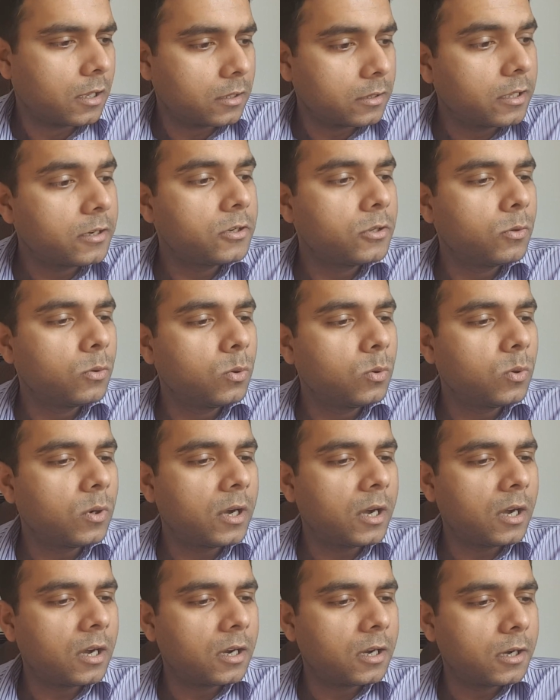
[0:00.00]
Then
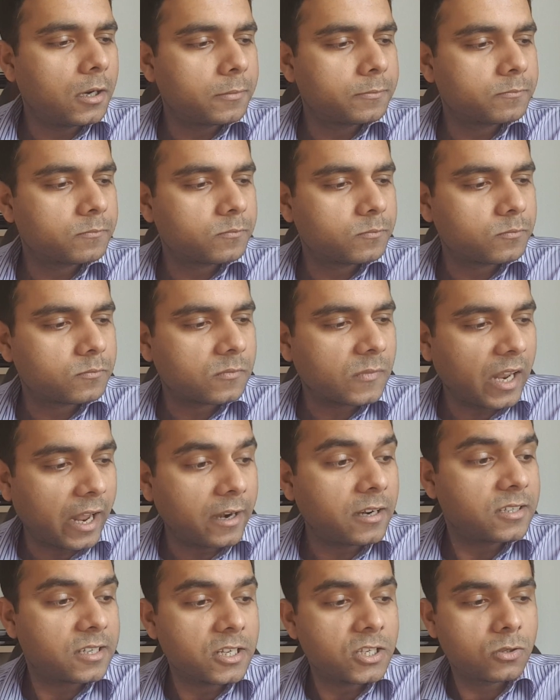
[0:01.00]
you
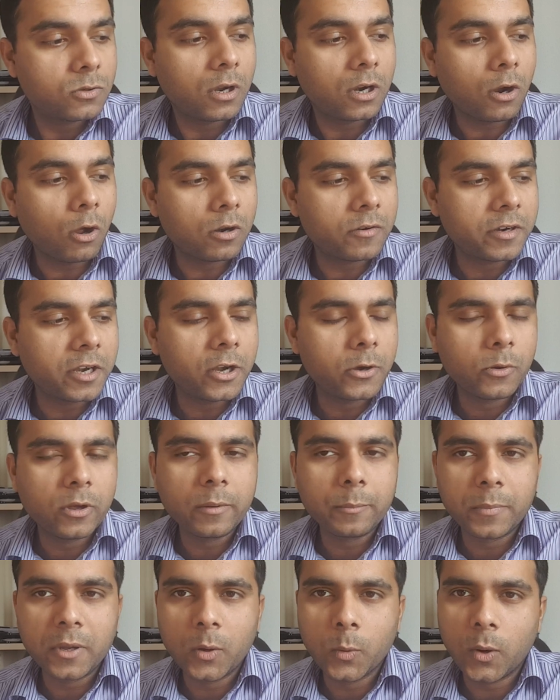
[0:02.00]
and since you are already
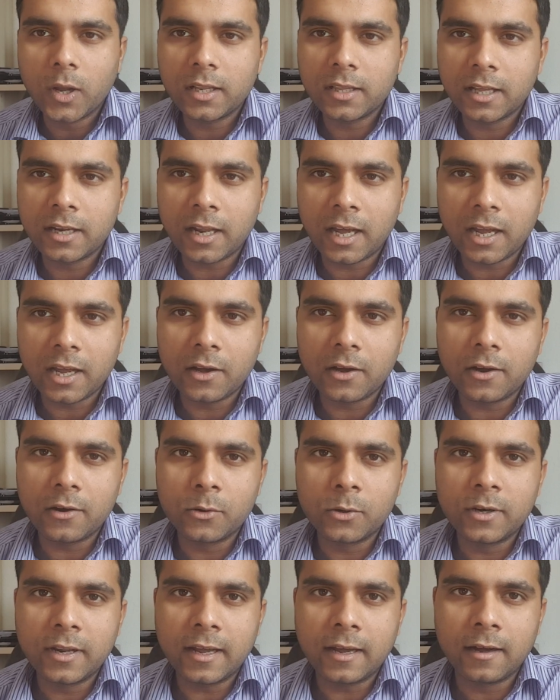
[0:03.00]
doing B1, then I
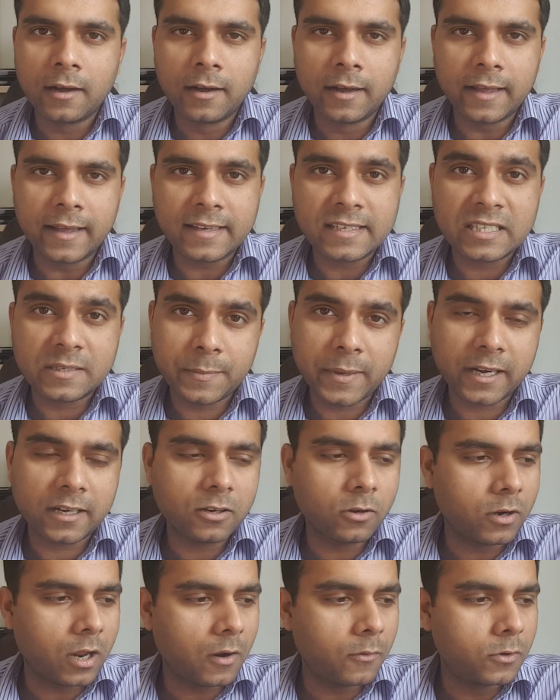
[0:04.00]
would expect,
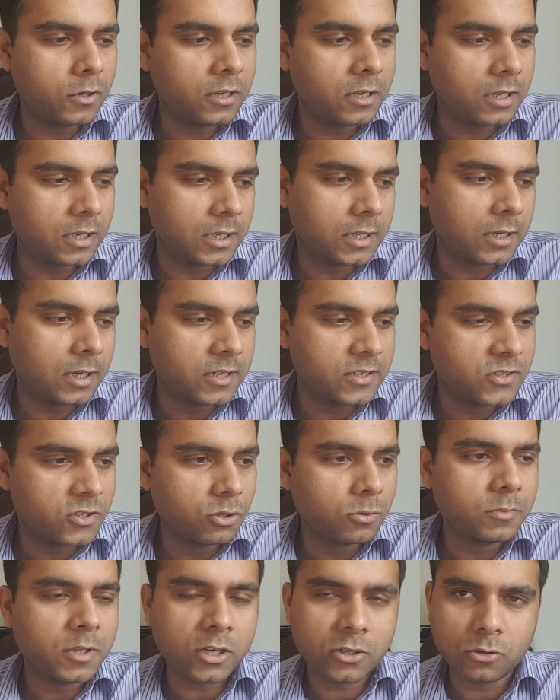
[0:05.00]
or I would
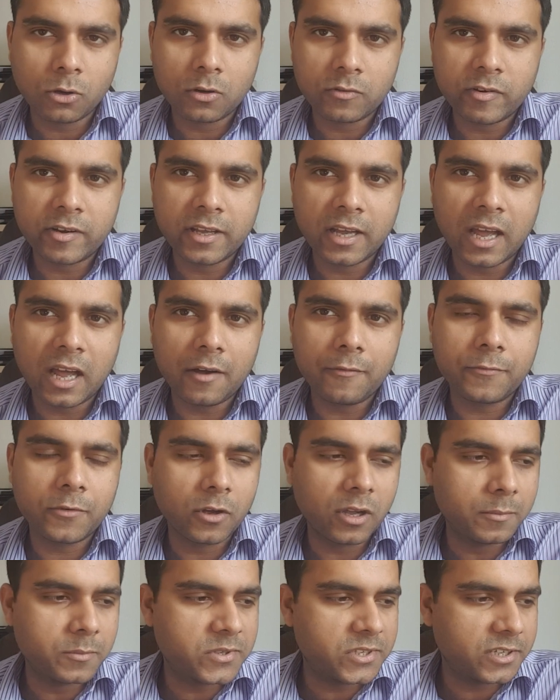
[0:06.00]
assume that you already have
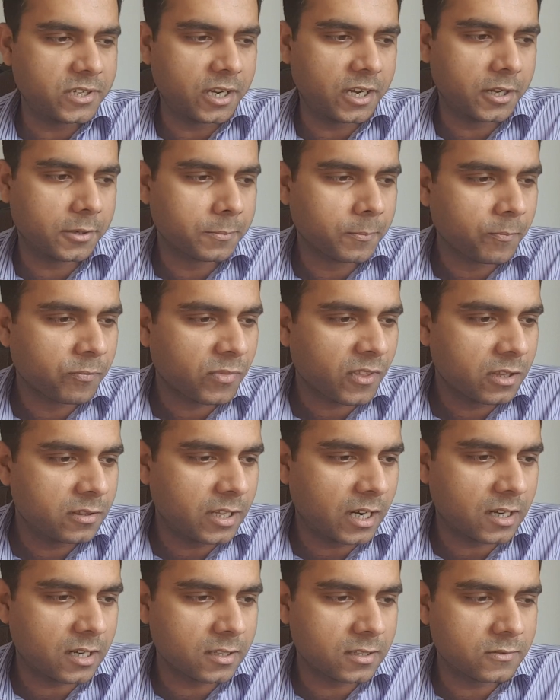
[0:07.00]
your MCI.
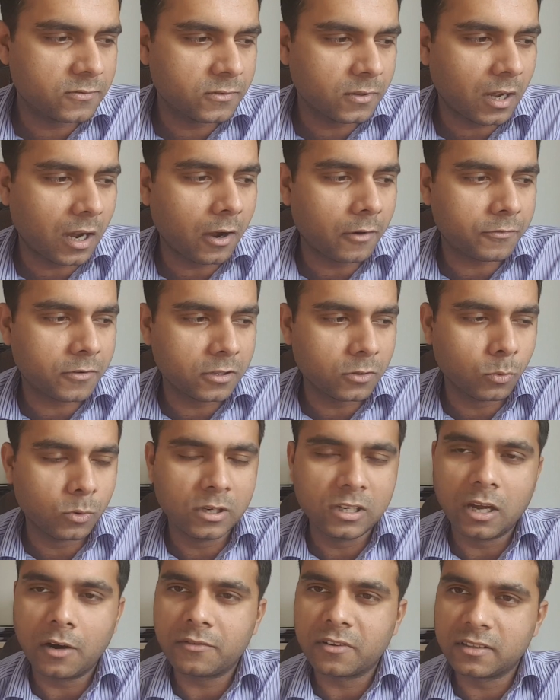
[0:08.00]
That is
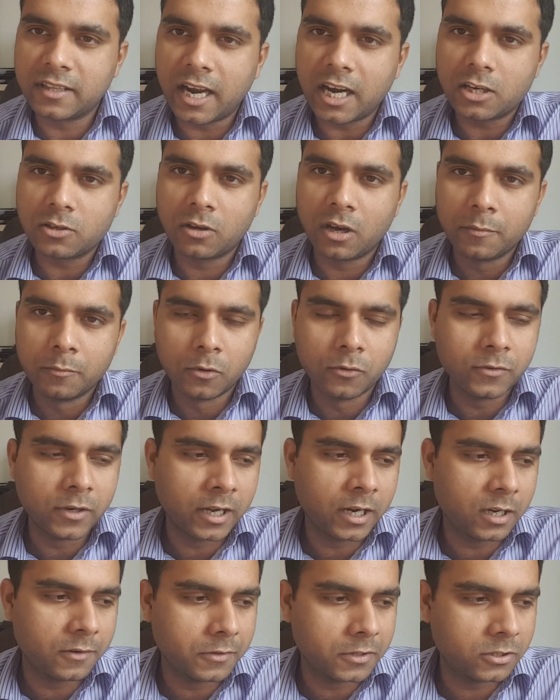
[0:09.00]
only after that you have moved
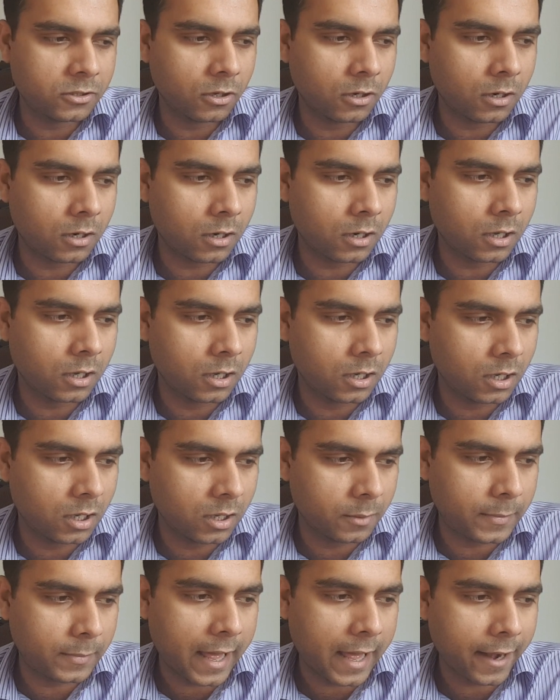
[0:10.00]
ahead with your
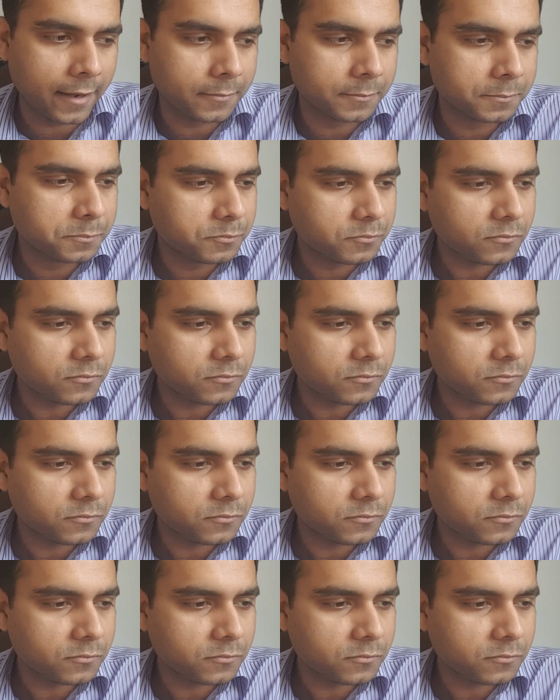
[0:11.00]
plan.